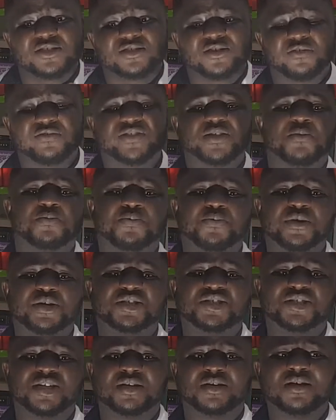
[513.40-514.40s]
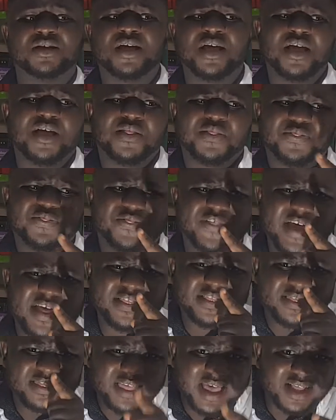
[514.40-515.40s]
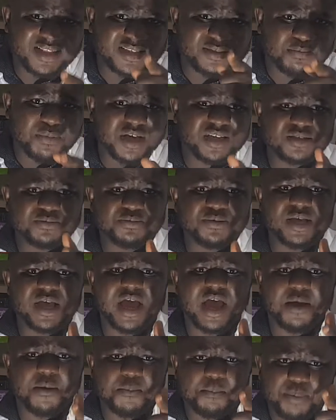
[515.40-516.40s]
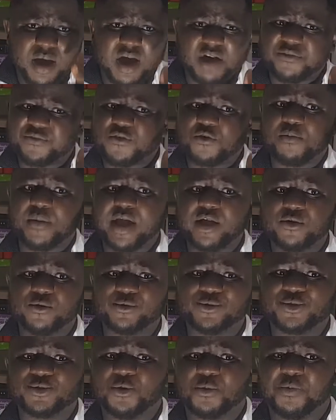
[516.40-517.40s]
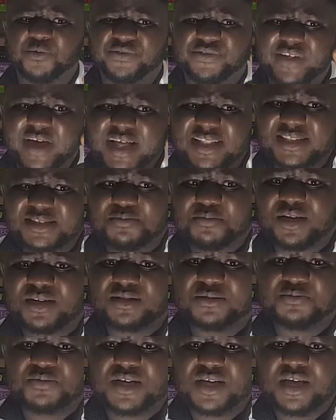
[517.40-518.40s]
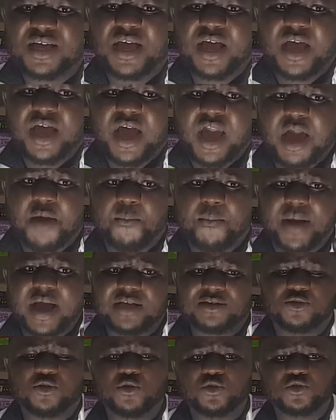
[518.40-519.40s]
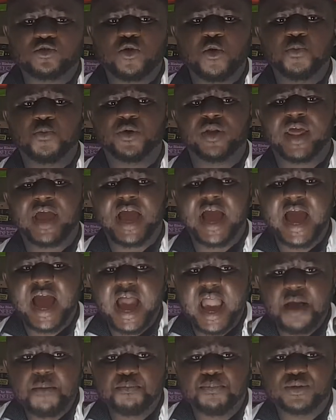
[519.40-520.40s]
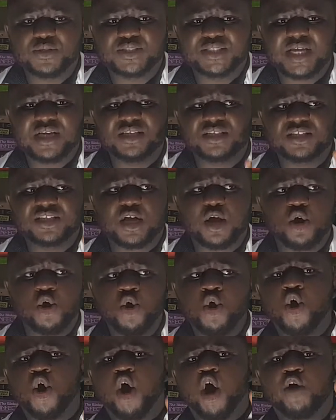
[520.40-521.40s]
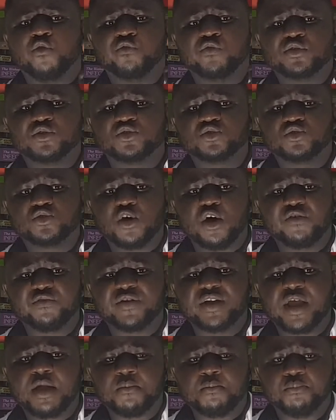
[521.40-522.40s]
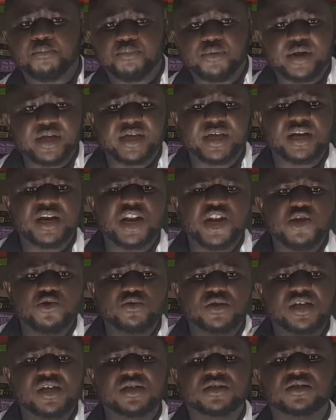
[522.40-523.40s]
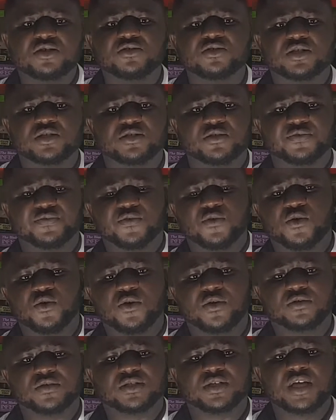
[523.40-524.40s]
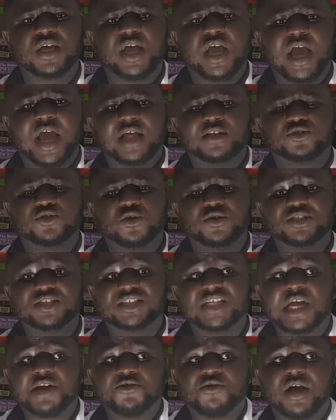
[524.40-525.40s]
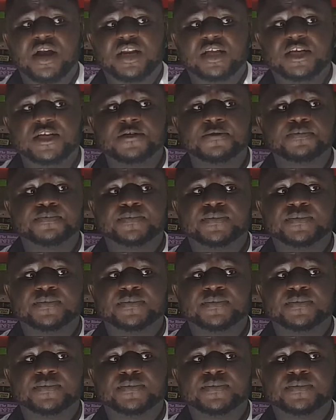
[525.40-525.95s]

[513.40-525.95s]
of separation, then that must be a powerful microscope. That must be a microscope with a high potential of resolving and bringing new details into focus. And so generally,